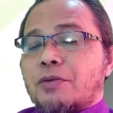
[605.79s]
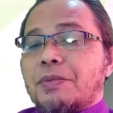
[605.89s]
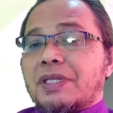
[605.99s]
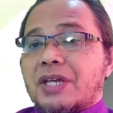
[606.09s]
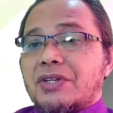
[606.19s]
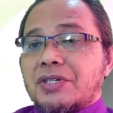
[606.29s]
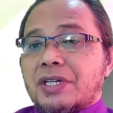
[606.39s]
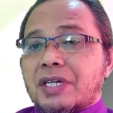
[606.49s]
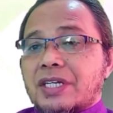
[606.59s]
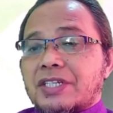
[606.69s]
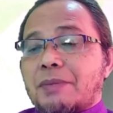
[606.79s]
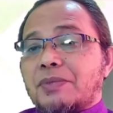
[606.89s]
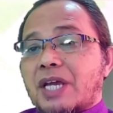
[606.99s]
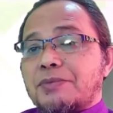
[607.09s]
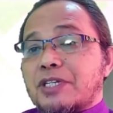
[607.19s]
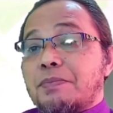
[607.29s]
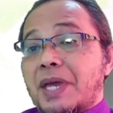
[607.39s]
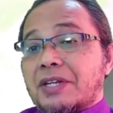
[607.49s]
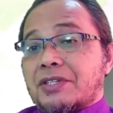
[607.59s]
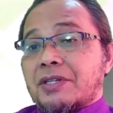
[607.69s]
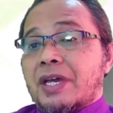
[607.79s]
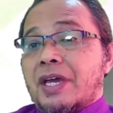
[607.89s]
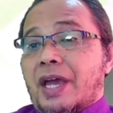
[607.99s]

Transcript: argumentation, and sometimes debates